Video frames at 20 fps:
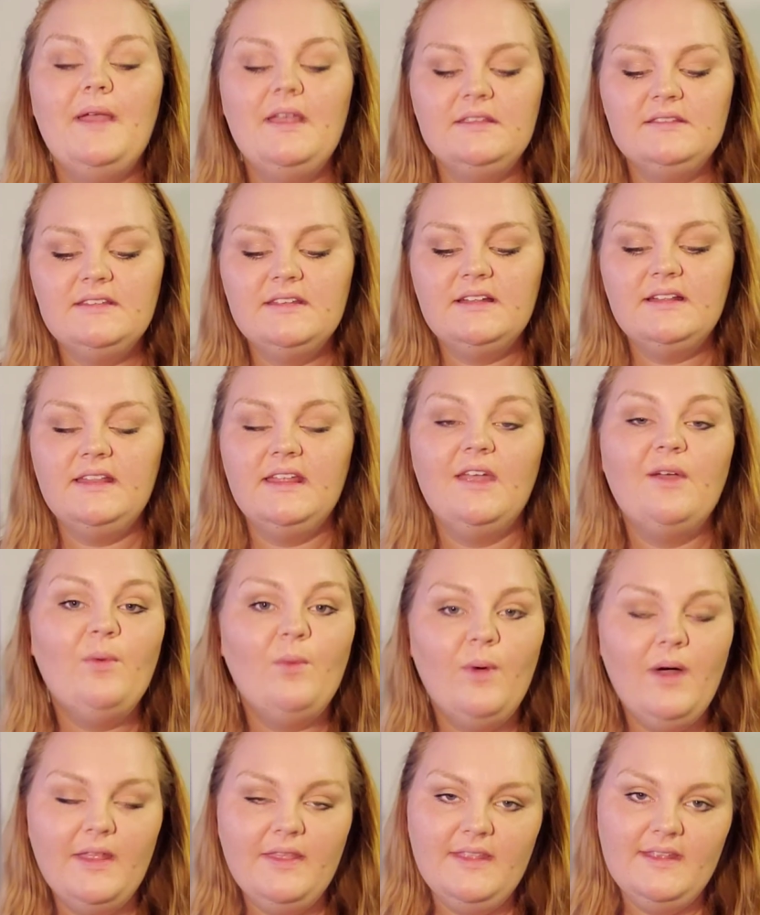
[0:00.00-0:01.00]
basically
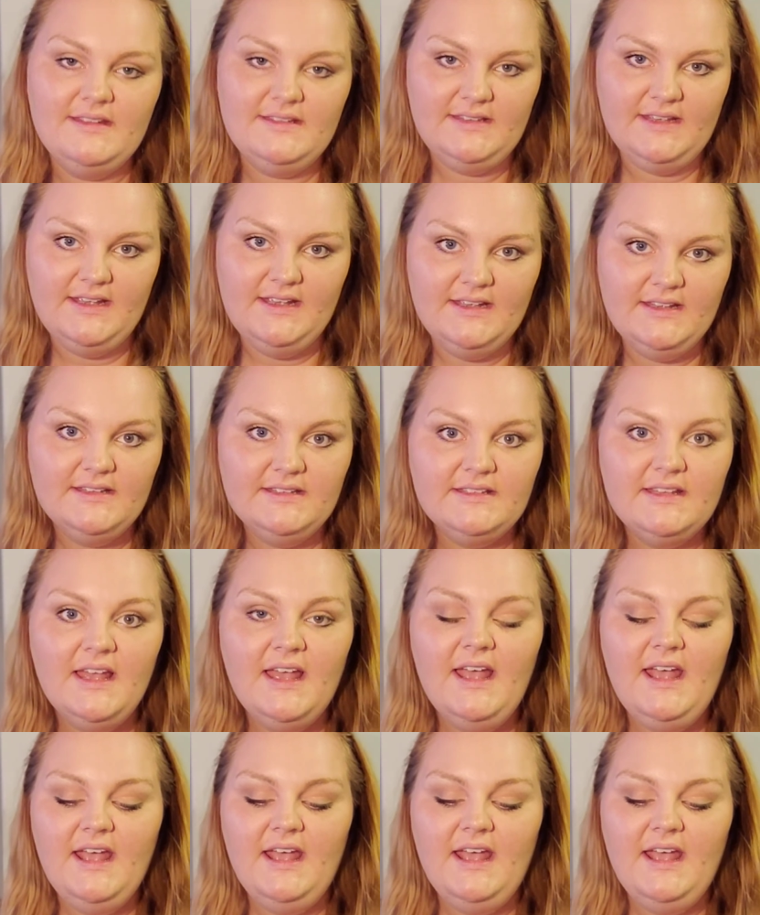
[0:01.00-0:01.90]
what this is